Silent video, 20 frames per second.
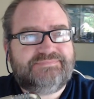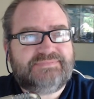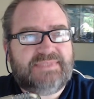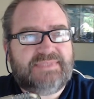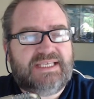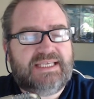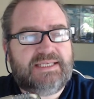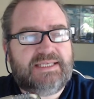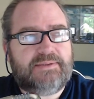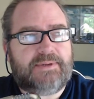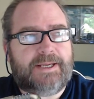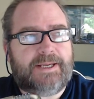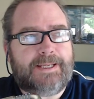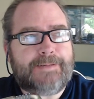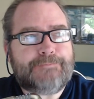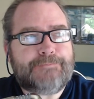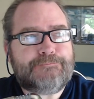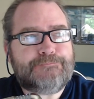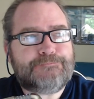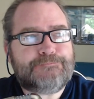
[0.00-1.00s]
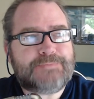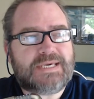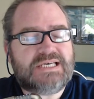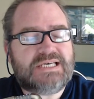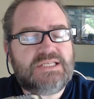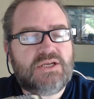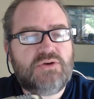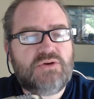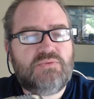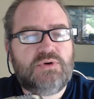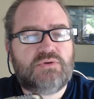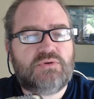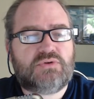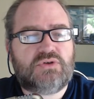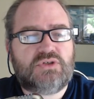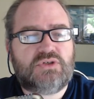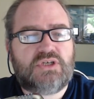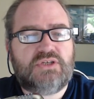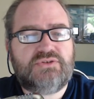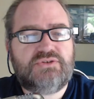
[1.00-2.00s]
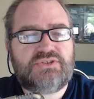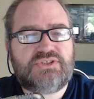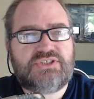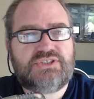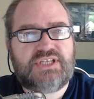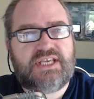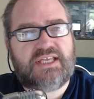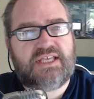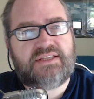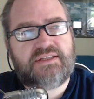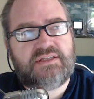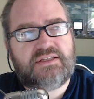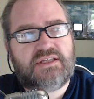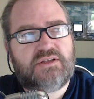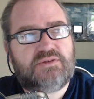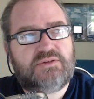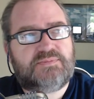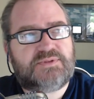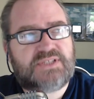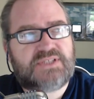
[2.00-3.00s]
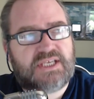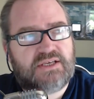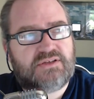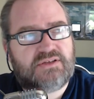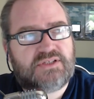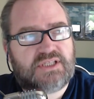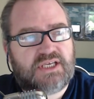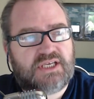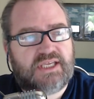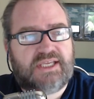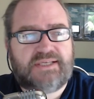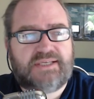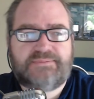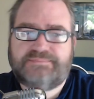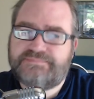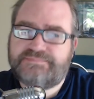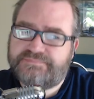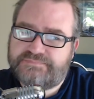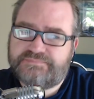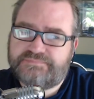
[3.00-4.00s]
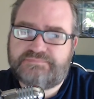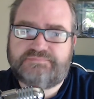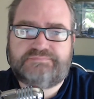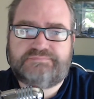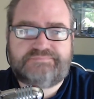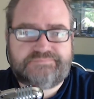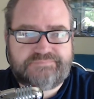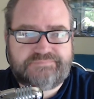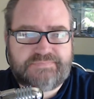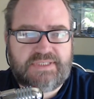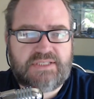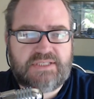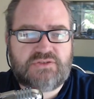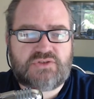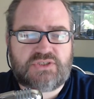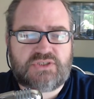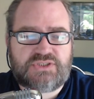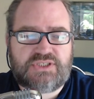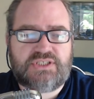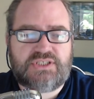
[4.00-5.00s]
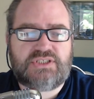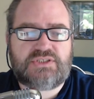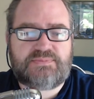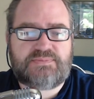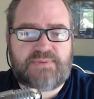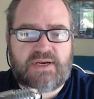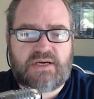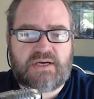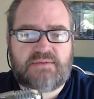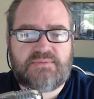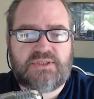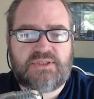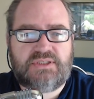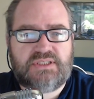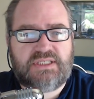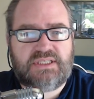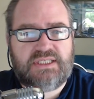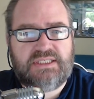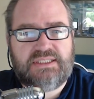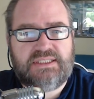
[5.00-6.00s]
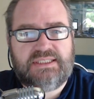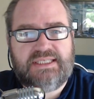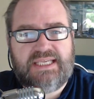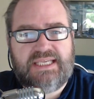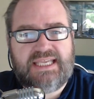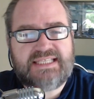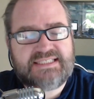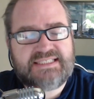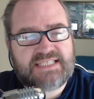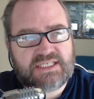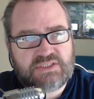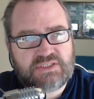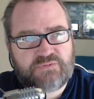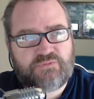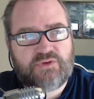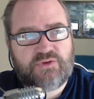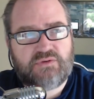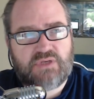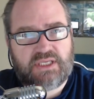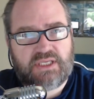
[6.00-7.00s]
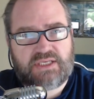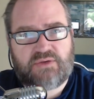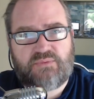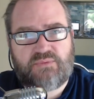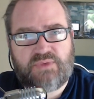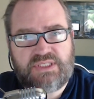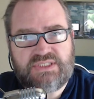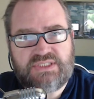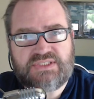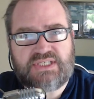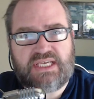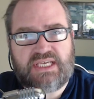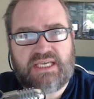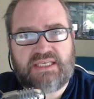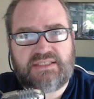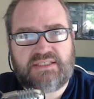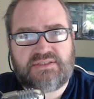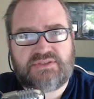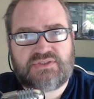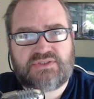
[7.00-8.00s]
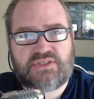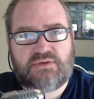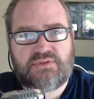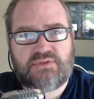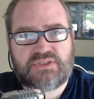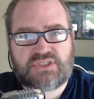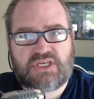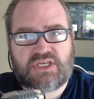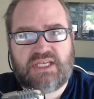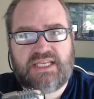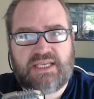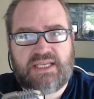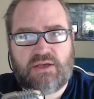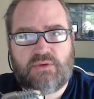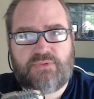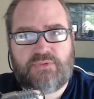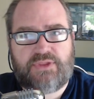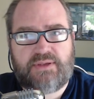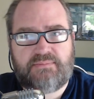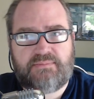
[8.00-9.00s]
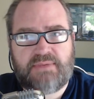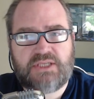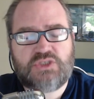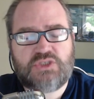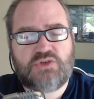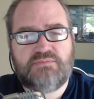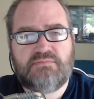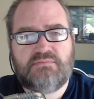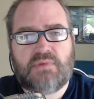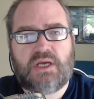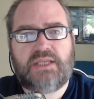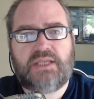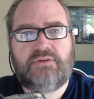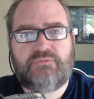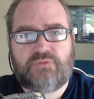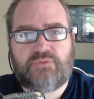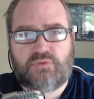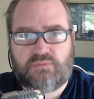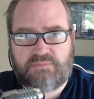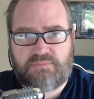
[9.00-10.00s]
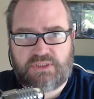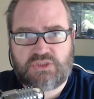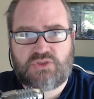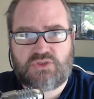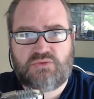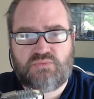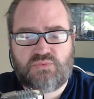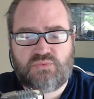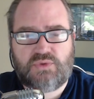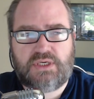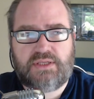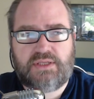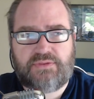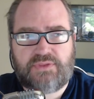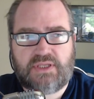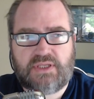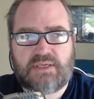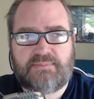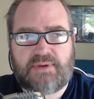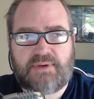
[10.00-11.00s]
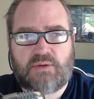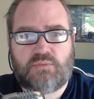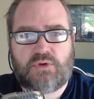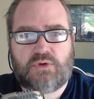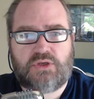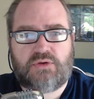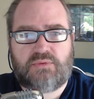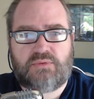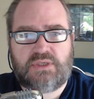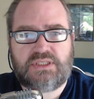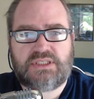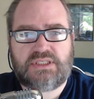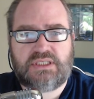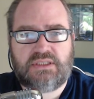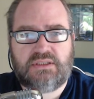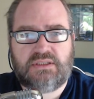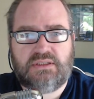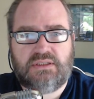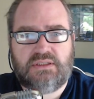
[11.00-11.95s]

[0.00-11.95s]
Anyway, no real conclusions here other than though the potato diet. Interesting experiment. It does feel like a reset. So it's kind of healthy. It makes you mindful. It makes you really think about what you're eating.